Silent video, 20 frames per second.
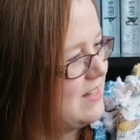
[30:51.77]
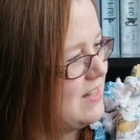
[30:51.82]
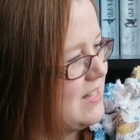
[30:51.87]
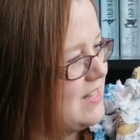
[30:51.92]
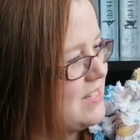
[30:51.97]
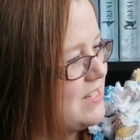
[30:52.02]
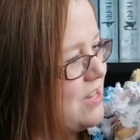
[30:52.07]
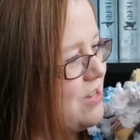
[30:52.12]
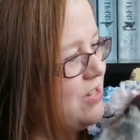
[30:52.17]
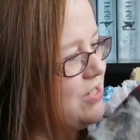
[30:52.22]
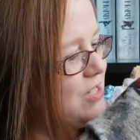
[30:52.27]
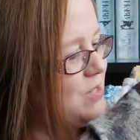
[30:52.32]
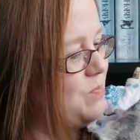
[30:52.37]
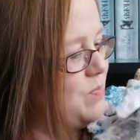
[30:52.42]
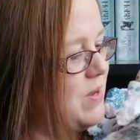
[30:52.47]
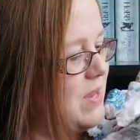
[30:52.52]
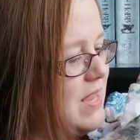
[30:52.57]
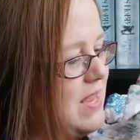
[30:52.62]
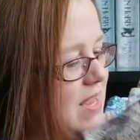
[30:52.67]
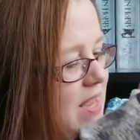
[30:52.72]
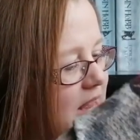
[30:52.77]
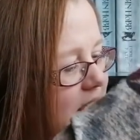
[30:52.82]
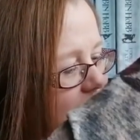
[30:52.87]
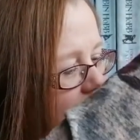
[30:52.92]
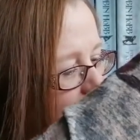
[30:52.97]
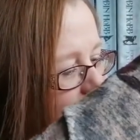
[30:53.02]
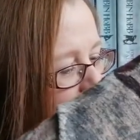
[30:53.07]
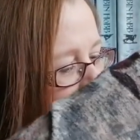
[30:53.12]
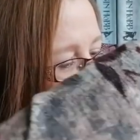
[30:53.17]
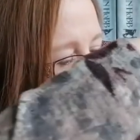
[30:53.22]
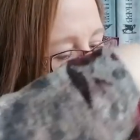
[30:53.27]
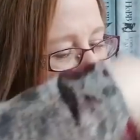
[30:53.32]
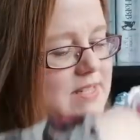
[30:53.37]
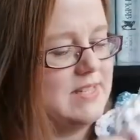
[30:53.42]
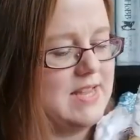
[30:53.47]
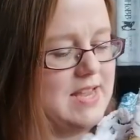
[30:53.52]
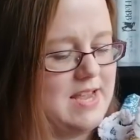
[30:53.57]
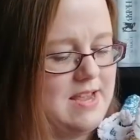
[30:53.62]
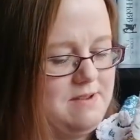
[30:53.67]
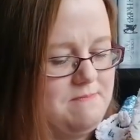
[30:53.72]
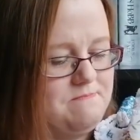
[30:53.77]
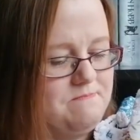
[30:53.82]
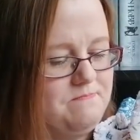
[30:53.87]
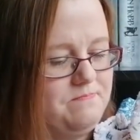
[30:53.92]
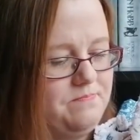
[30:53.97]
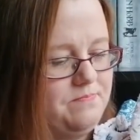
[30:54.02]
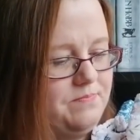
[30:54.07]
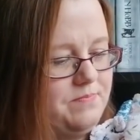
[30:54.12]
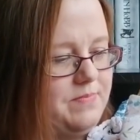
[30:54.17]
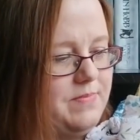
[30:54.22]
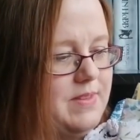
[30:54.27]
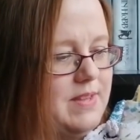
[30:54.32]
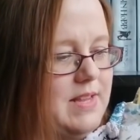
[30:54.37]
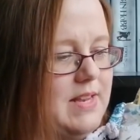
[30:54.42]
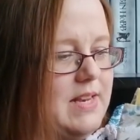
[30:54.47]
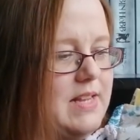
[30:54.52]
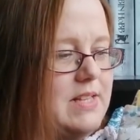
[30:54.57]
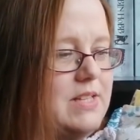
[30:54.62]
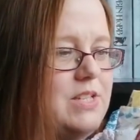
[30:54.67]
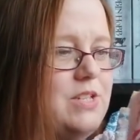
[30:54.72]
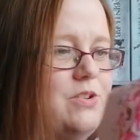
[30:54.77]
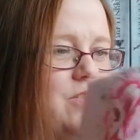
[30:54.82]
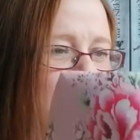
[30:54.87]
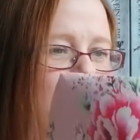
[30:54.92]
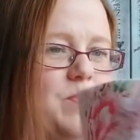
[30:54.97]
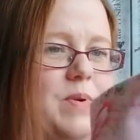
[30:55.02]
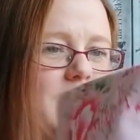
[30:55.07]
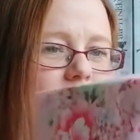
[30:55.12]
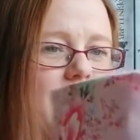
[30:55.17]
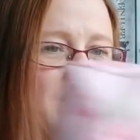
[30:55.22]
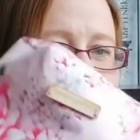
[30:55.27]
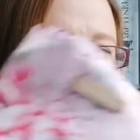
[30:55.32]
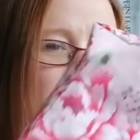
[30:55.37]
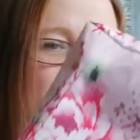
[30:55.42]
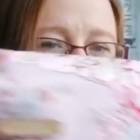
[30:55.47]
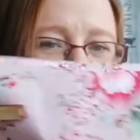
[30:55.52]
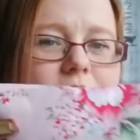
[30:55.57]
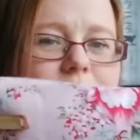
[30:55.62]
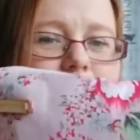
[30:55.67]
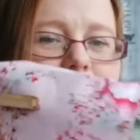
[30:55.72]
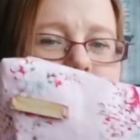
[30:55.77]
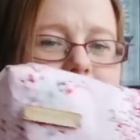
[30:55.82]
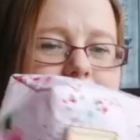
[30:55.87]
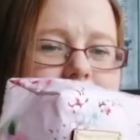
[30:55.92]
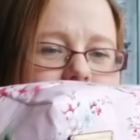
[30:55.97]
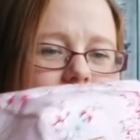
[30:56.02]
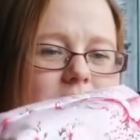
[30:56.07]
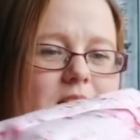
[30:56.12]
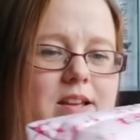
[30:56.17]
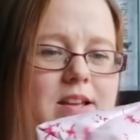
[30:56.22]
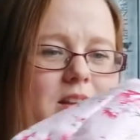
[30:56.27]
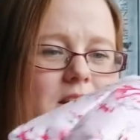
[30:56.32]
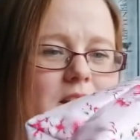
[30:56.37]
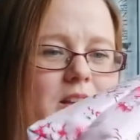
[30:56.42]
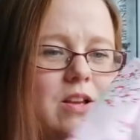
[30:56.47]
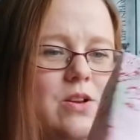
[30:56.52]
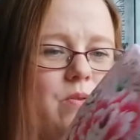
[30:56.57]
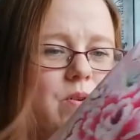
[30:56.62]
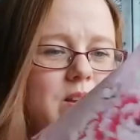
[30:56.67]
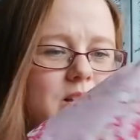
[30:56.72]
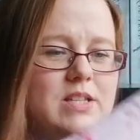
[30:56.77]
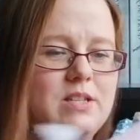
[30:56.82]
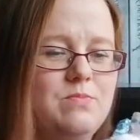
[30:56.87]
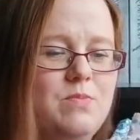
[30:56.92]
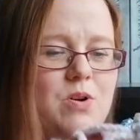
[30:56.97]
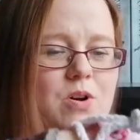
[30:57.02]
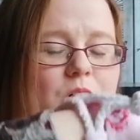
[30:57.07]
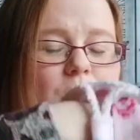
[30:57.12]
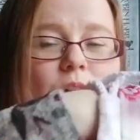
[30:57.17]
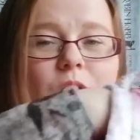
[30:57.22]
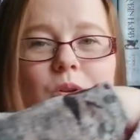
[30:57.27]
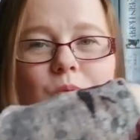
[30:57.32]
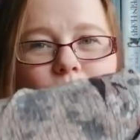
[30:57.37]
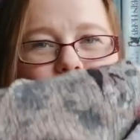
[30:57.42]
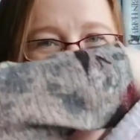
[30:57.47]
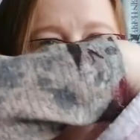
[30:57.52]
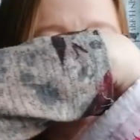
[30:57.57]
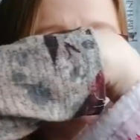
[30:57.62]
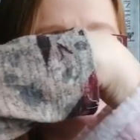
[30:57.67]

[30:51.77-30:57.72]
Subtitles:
it's going to be, I'd say, a little sock bag. It's quite small, one